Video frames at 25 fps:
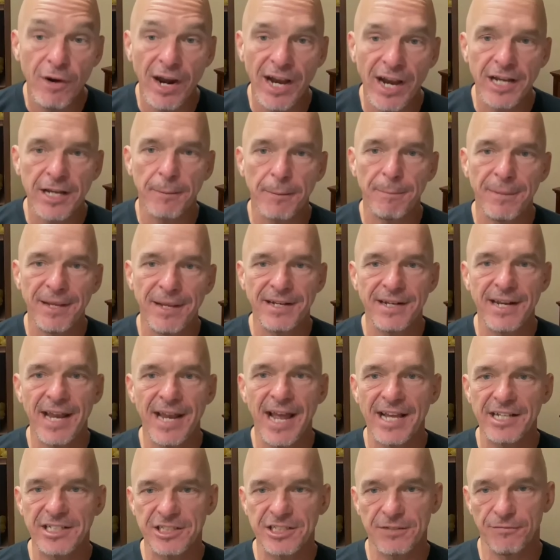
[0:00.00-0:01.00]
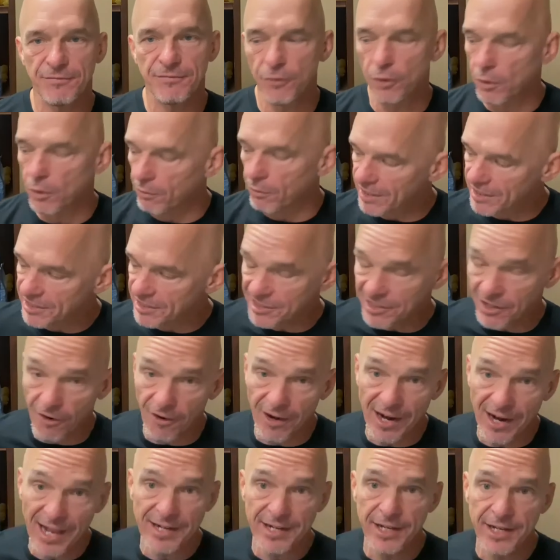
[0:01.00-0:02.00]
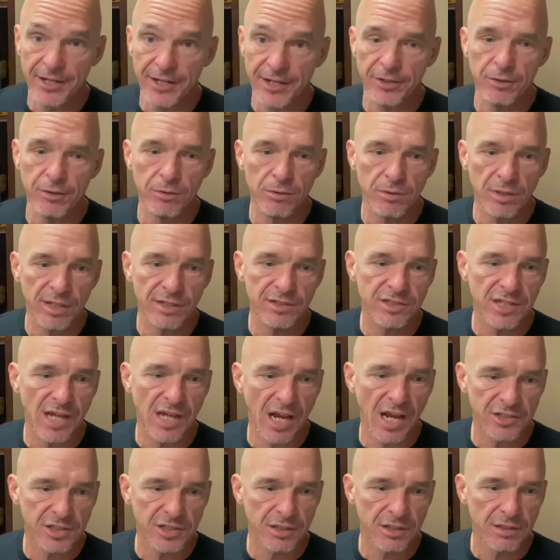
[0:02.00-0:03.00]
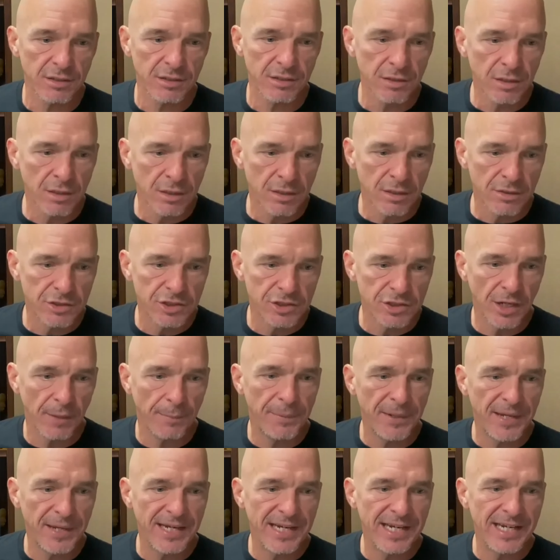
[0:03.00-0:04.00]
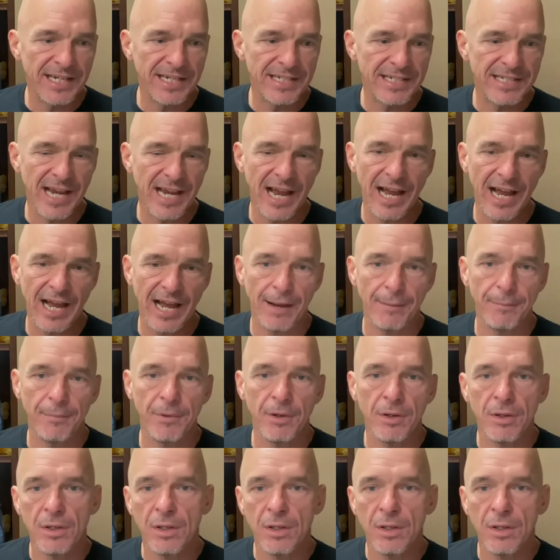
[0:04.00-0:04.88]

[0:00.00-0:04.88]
recommendation for a restart? I do. And Sasha, jump in anytime.